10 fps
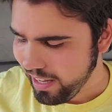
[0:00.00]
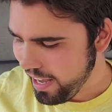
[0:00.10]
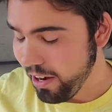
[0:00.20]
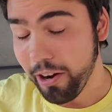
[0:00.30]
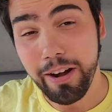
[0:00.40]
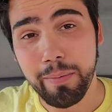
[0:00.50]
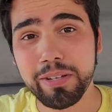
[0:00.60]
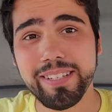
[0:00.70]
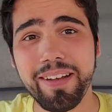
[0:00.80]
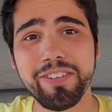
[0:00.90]
and our
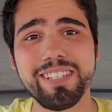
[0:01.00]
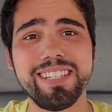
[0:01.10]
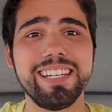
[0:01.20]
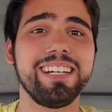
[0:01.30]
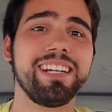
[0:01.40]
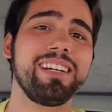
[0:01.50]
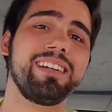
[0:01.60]
#7 seed